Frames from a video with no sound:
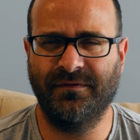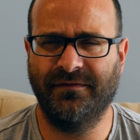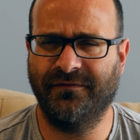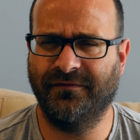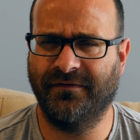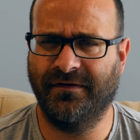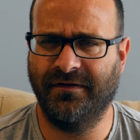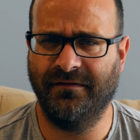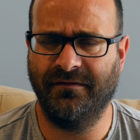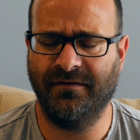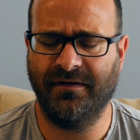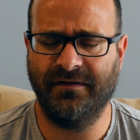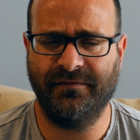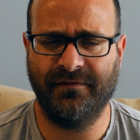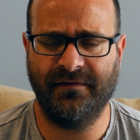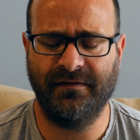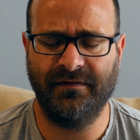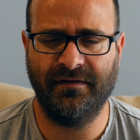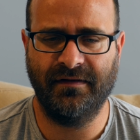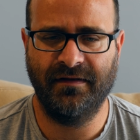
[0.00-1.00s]
with his gear, I
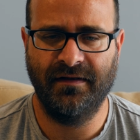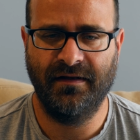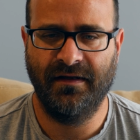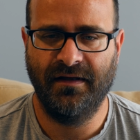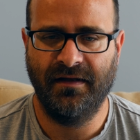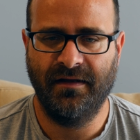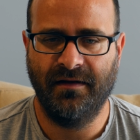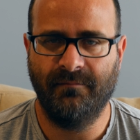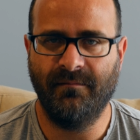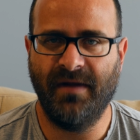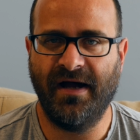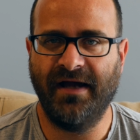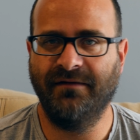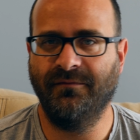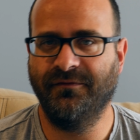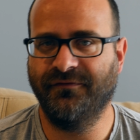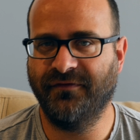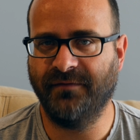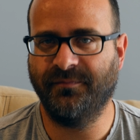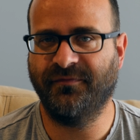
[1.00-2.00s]
think. Mine
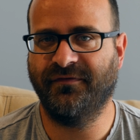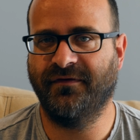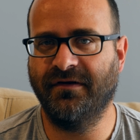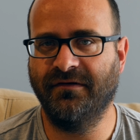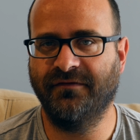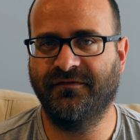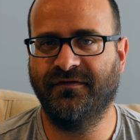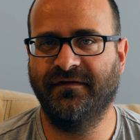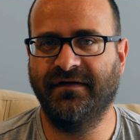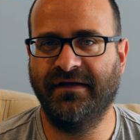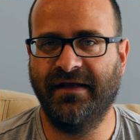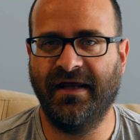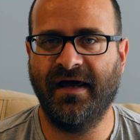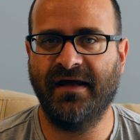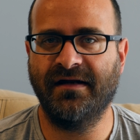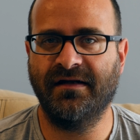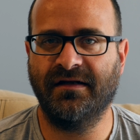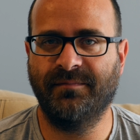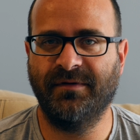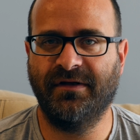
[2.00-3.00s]
was upstairs in the
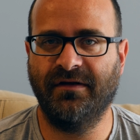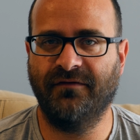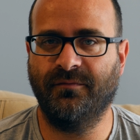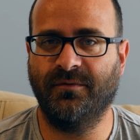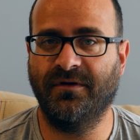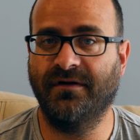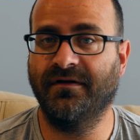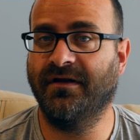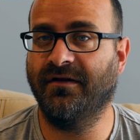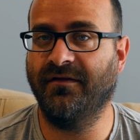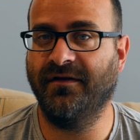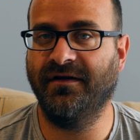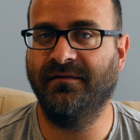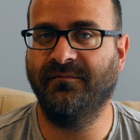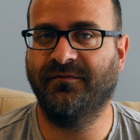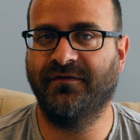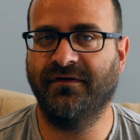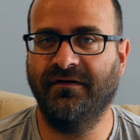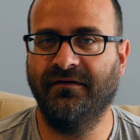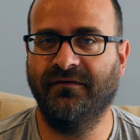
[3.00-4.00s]
attic because one of the
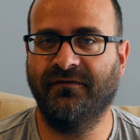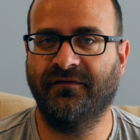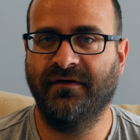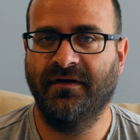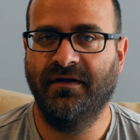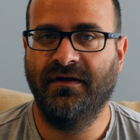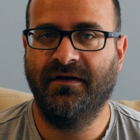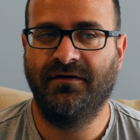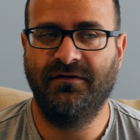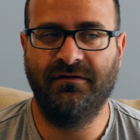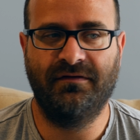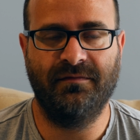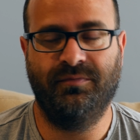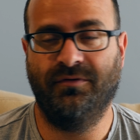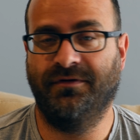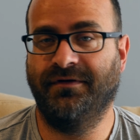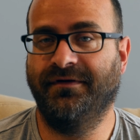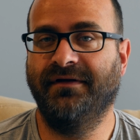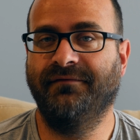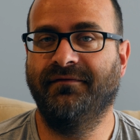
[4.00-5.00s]
claims is you can
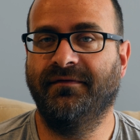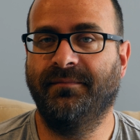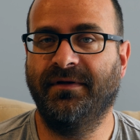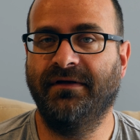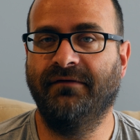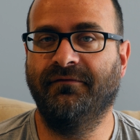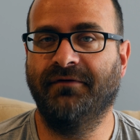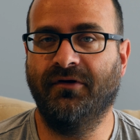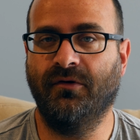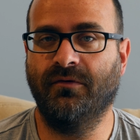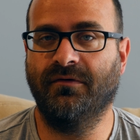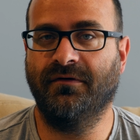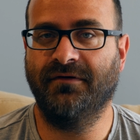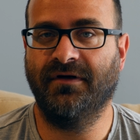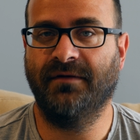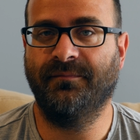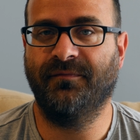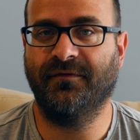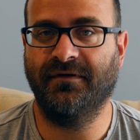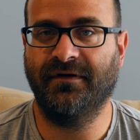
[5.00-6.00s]
put an EVP recorder
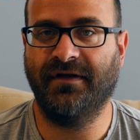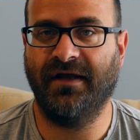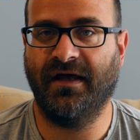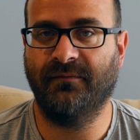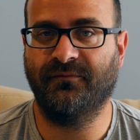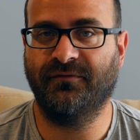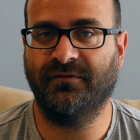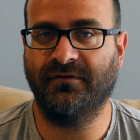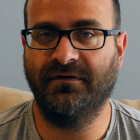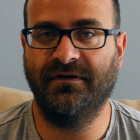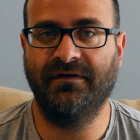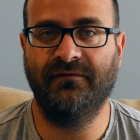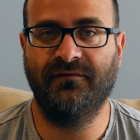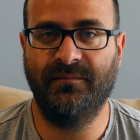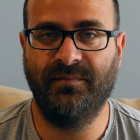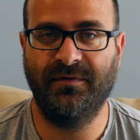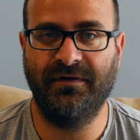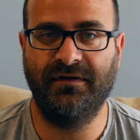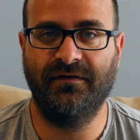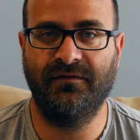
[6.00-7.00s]
up there and capture
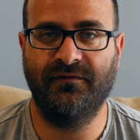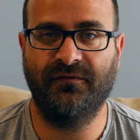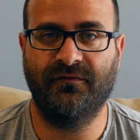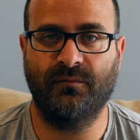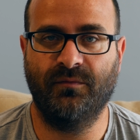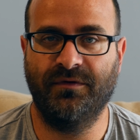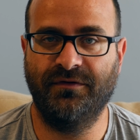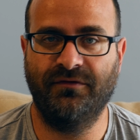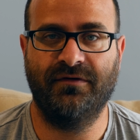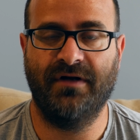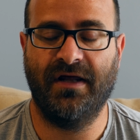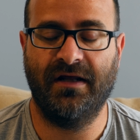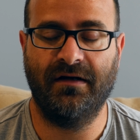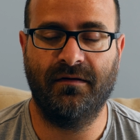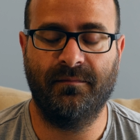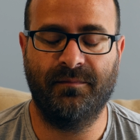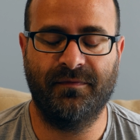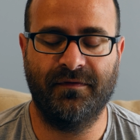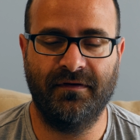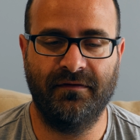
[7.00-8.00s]
EVPs when you're not
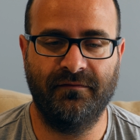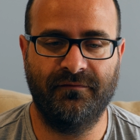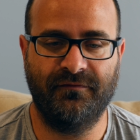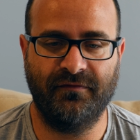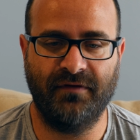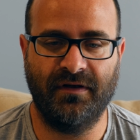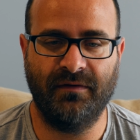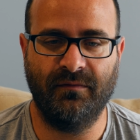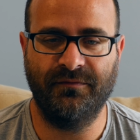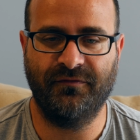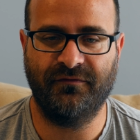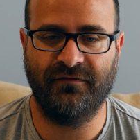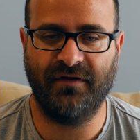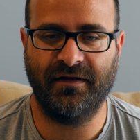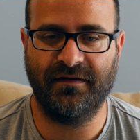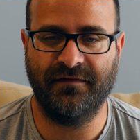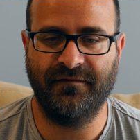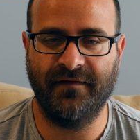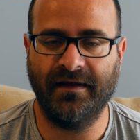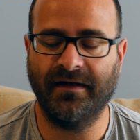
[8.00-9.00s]
up there. So I was
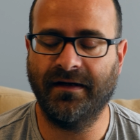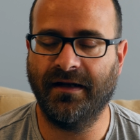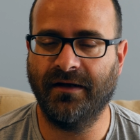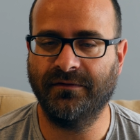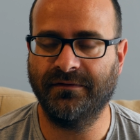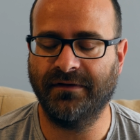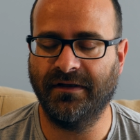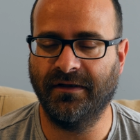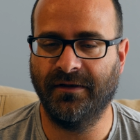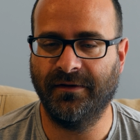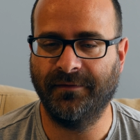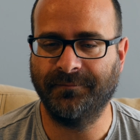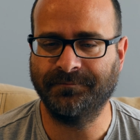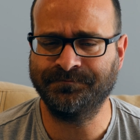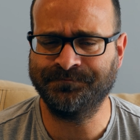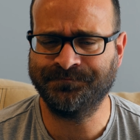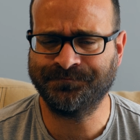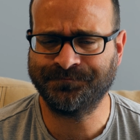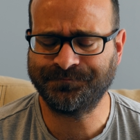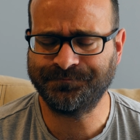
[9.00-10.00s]
checking that
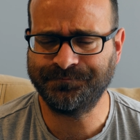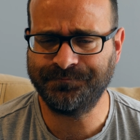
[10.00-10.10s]
out.